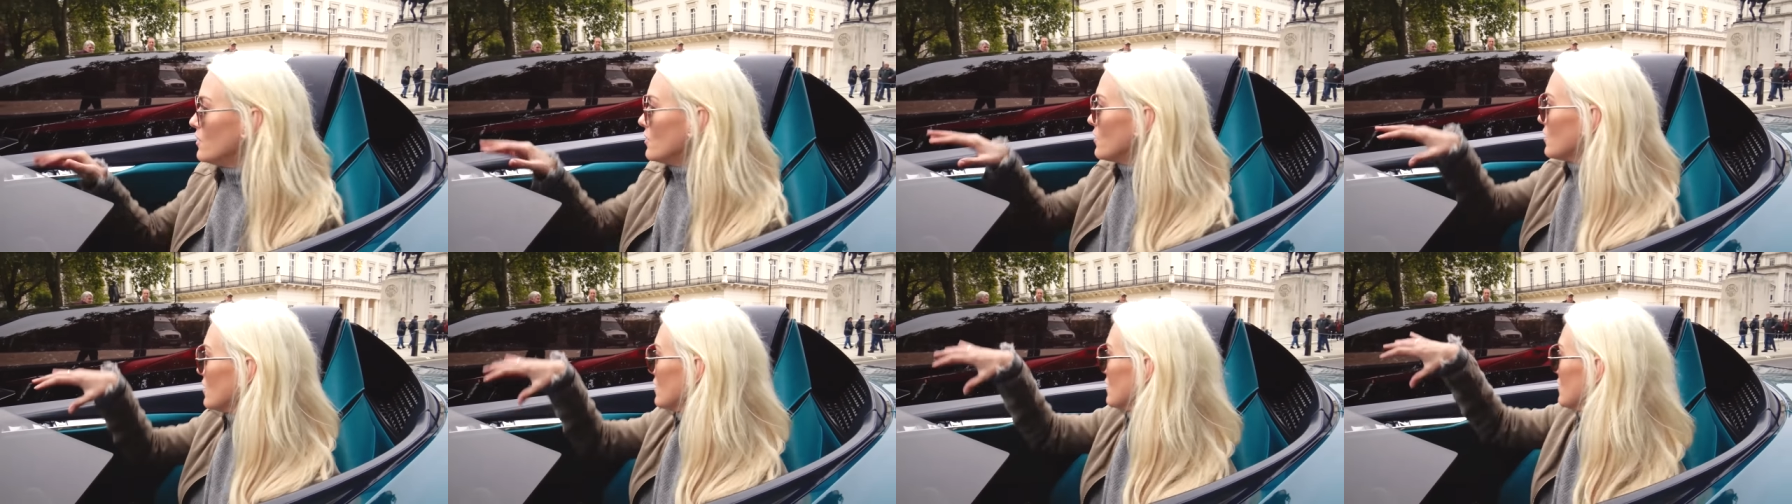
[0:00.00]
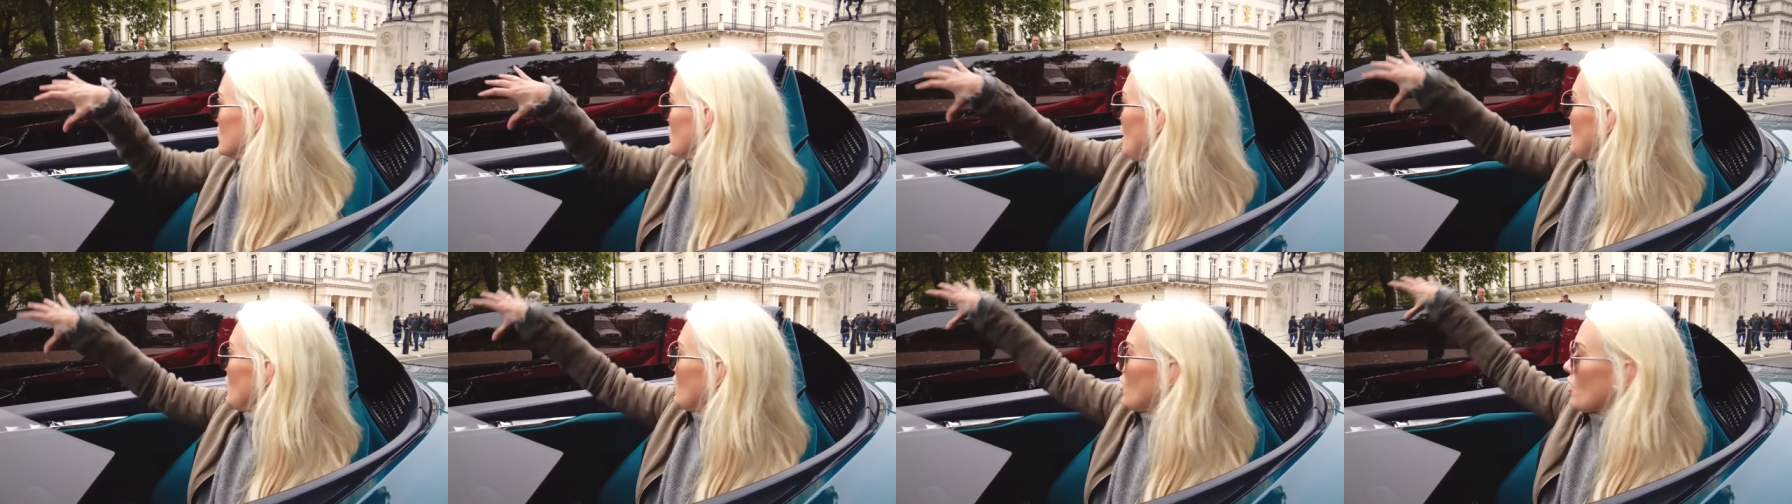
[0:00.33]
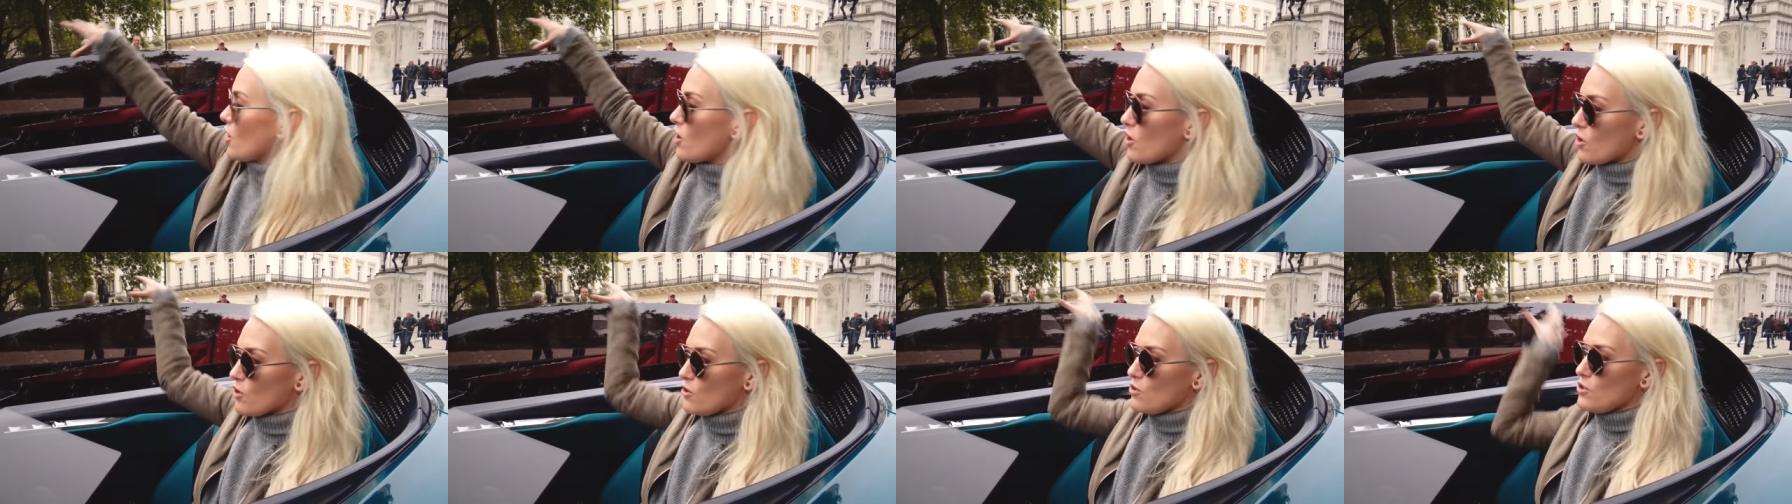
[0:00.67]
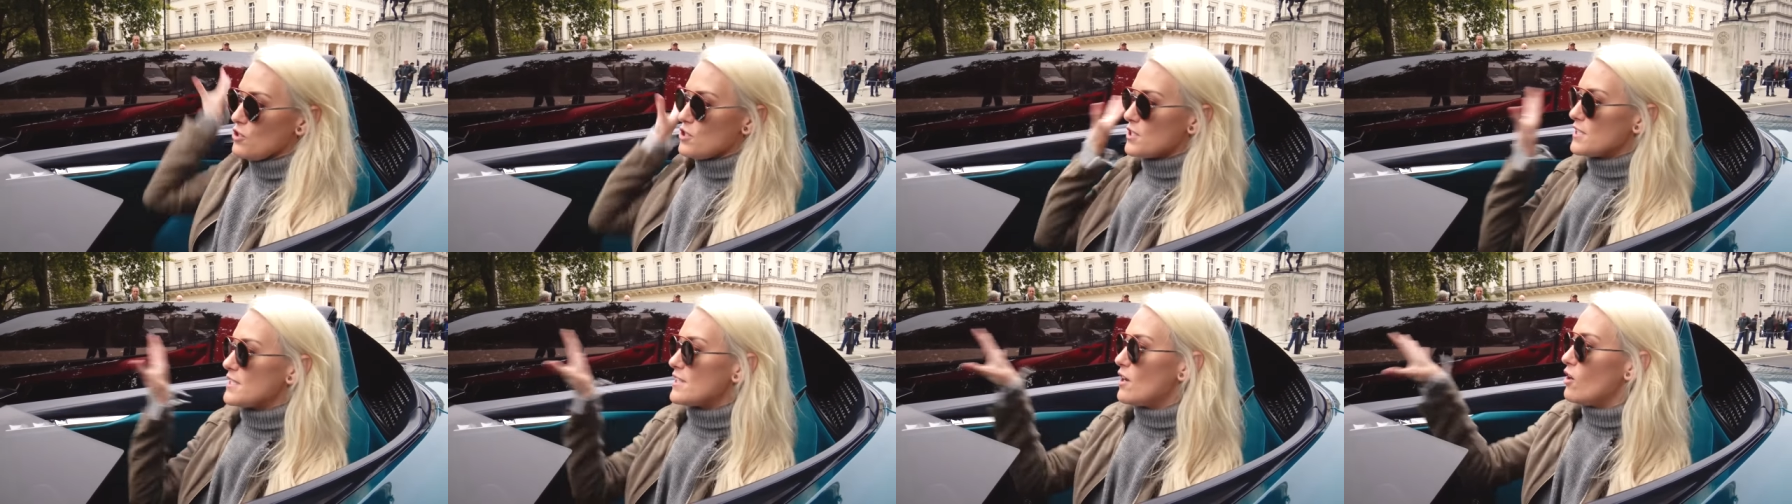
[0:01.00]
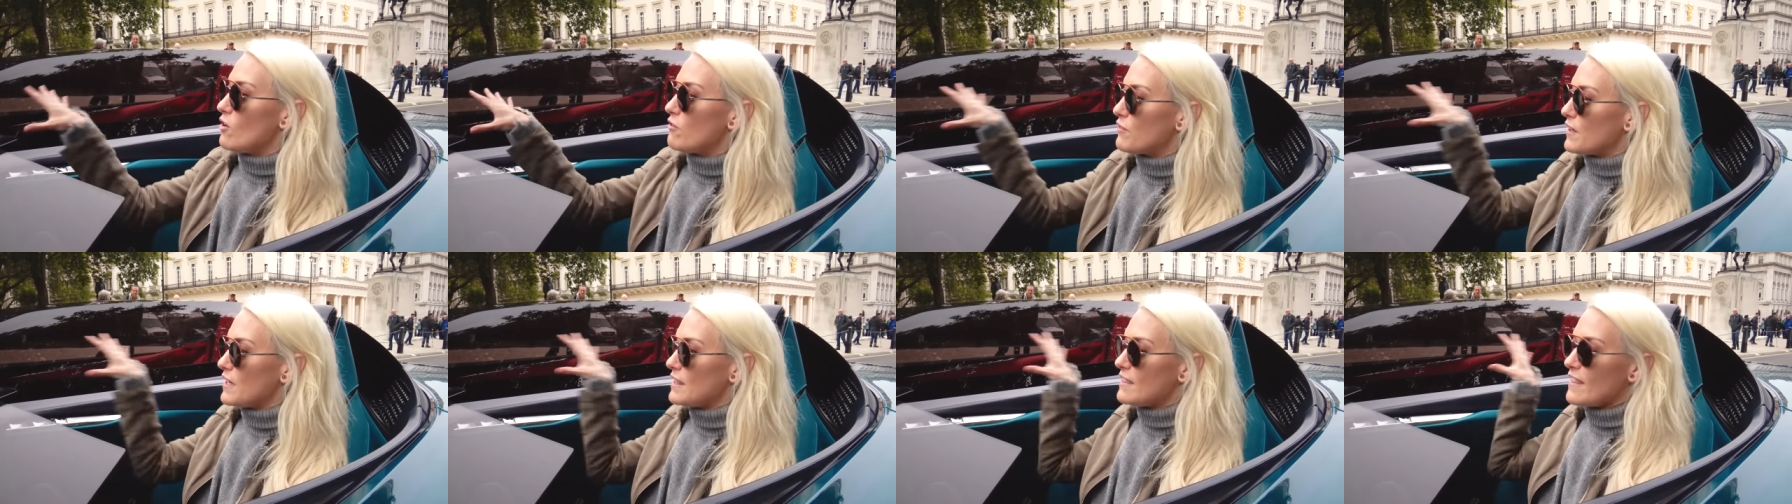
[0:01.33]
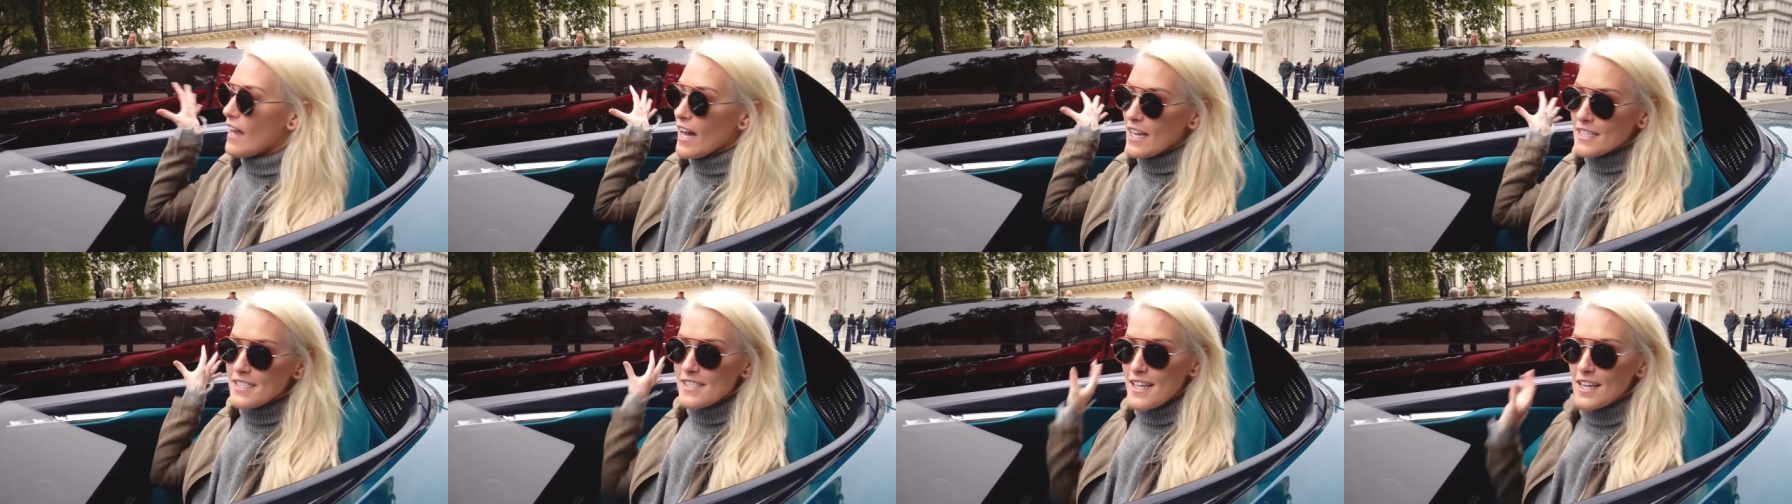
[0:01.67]
you can kind of cocoon yourself in
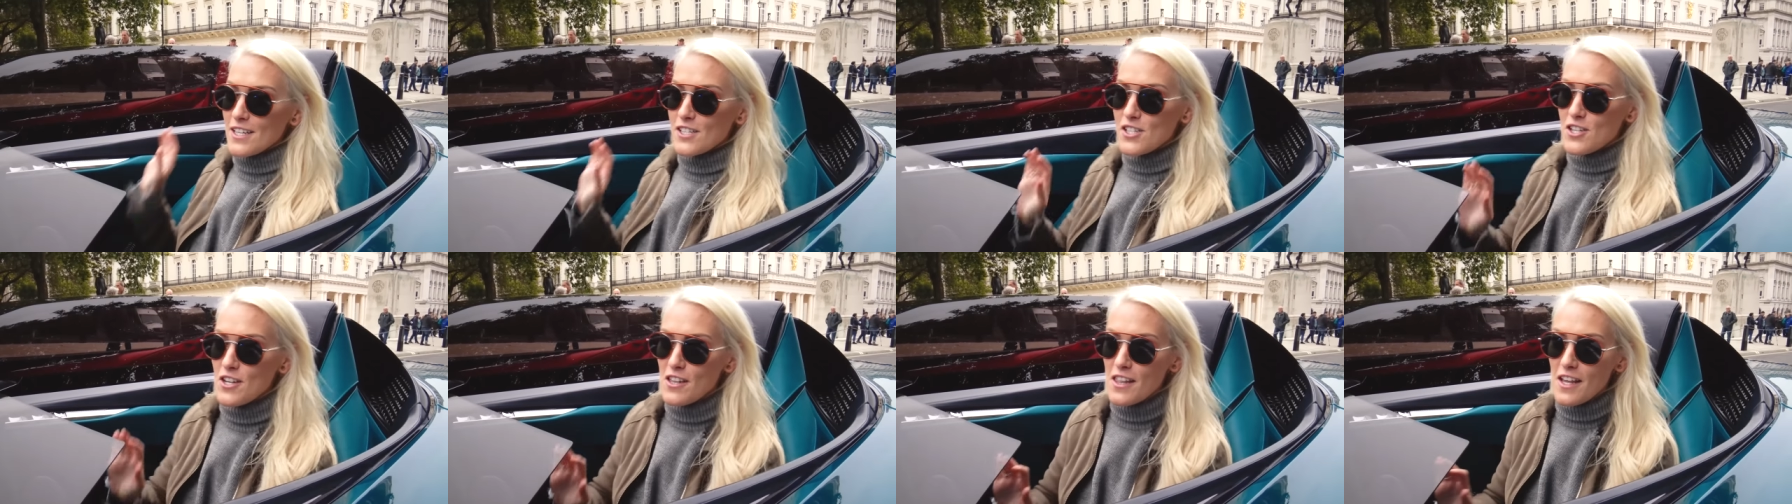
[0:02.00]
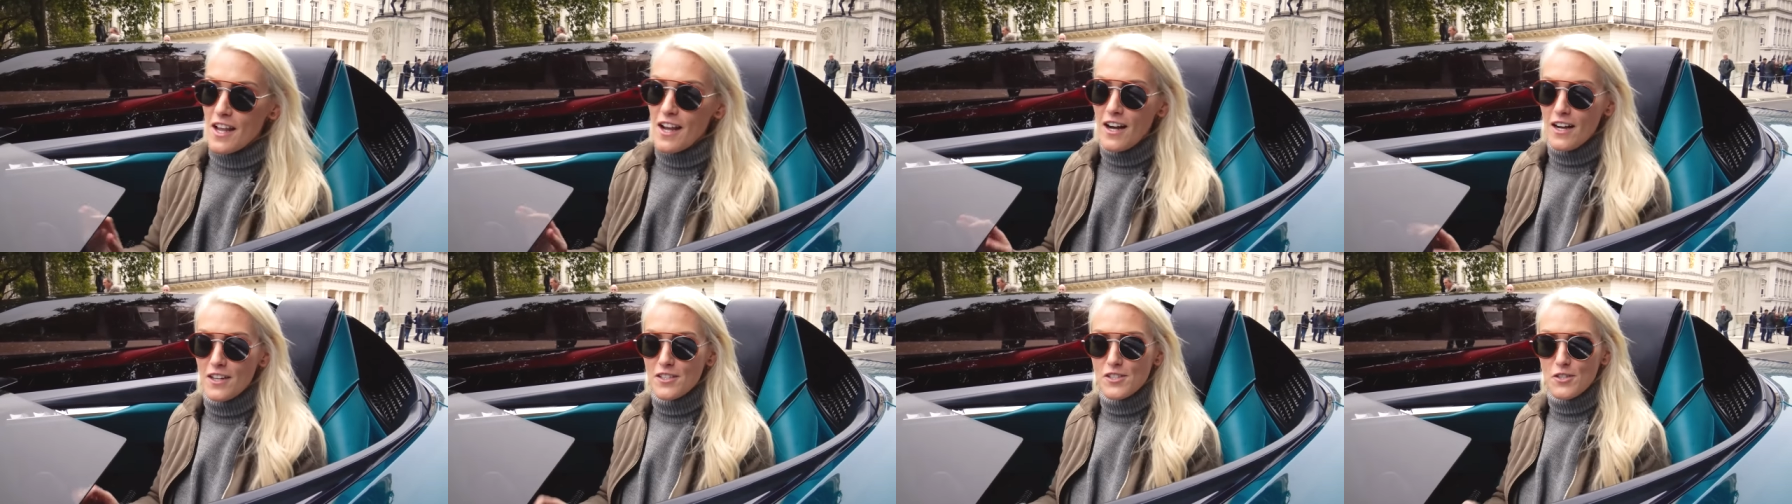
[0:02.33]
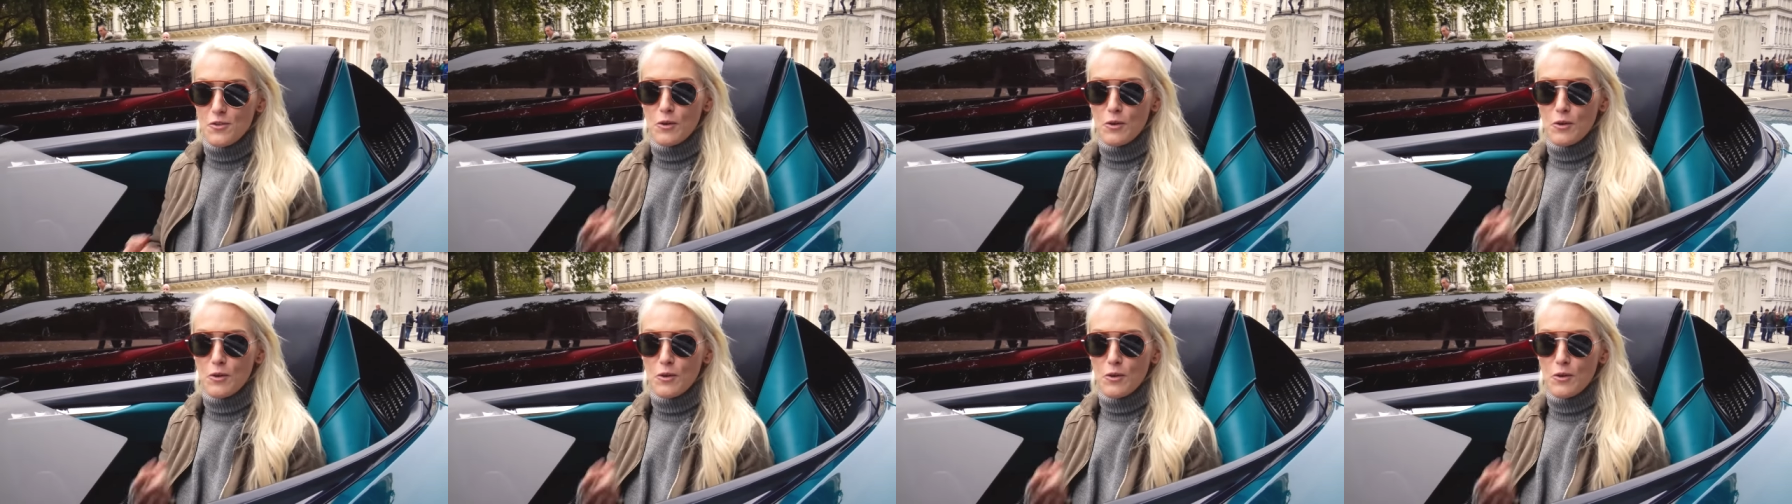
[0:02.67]
that section of the car.